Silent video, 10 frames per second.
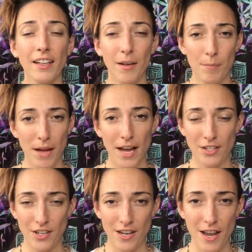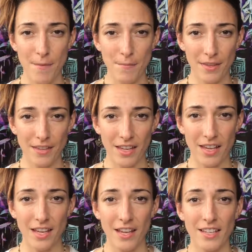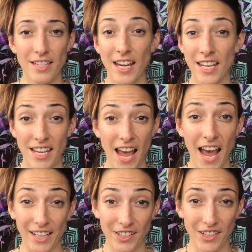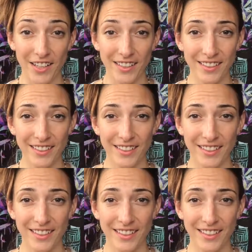compassion and empathy, taking action.